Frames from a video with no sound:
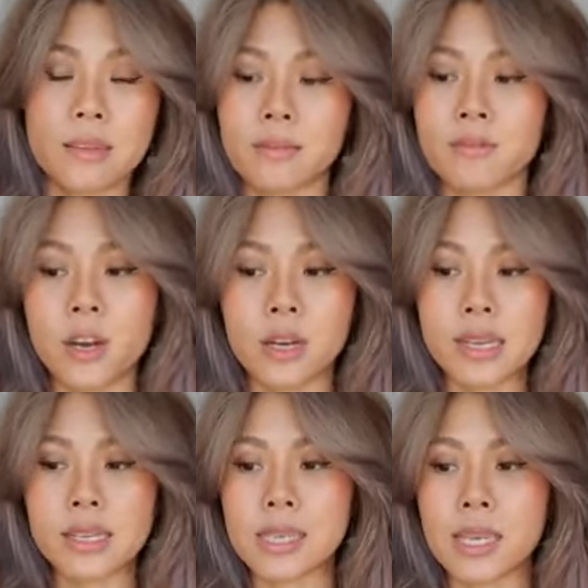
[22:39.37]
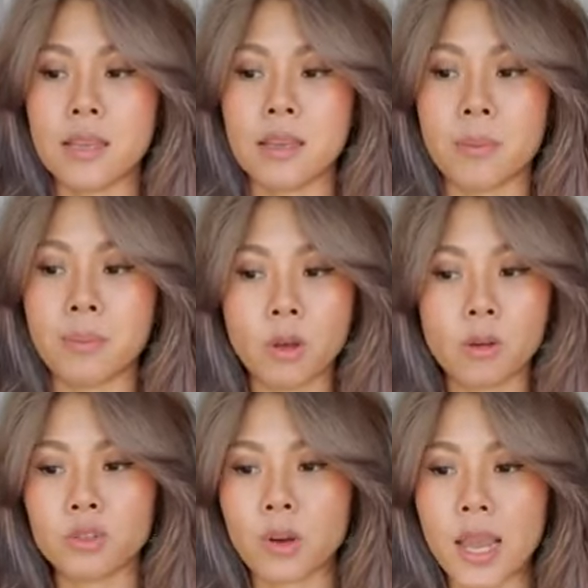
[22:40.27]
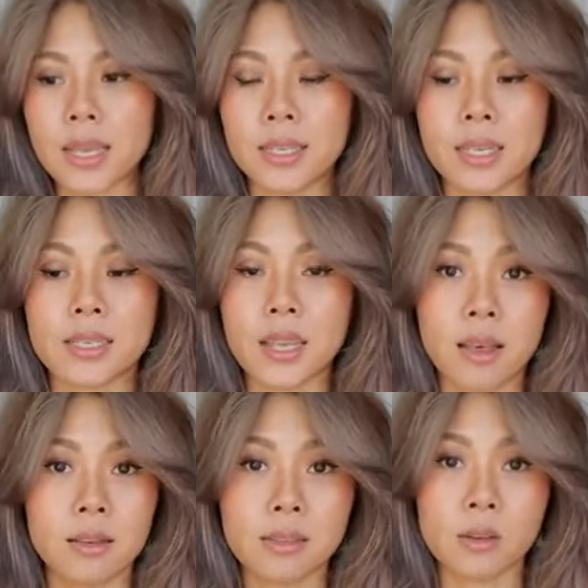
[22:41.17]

Very easy. It blow dries and it styles